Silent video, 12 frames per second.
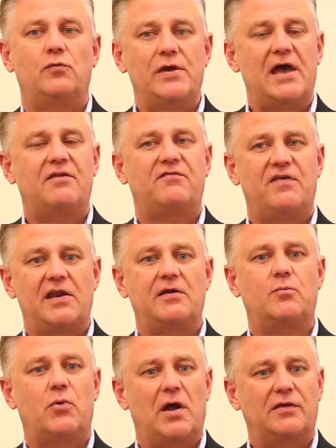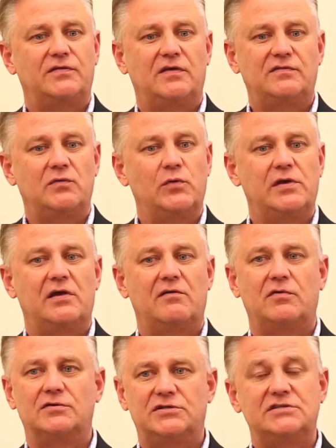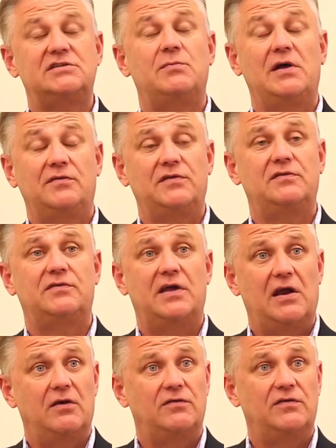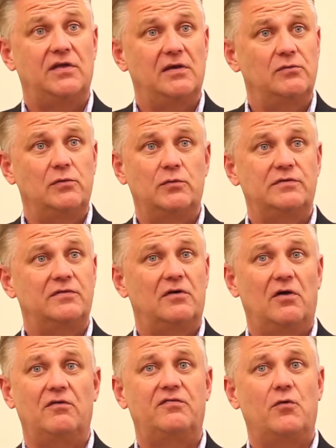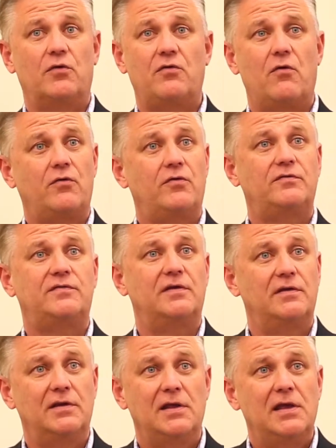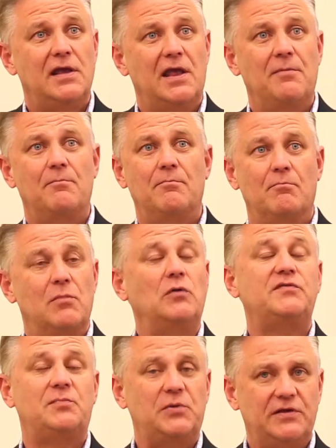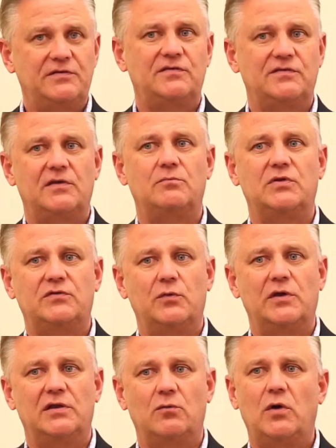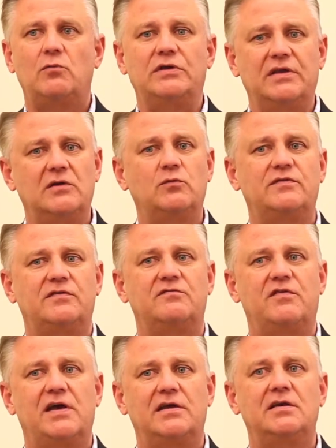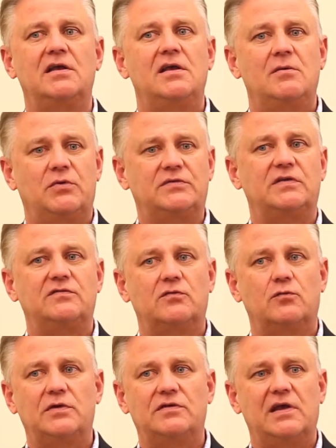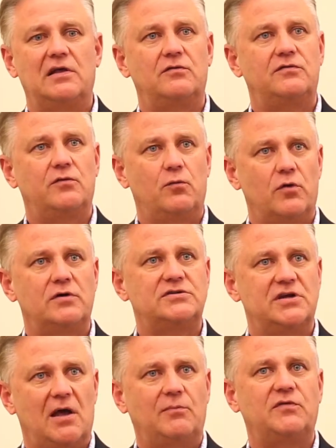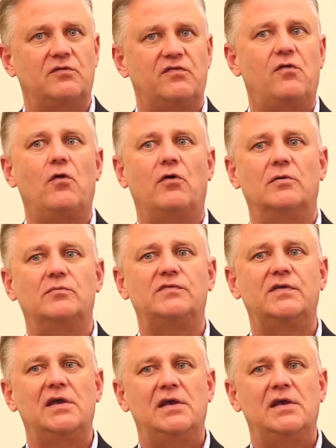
We had a vetting process and we covered just about the entire state. We went to all four corners and, and most places in between. And what we did was invite potential retailers to workshops or forums.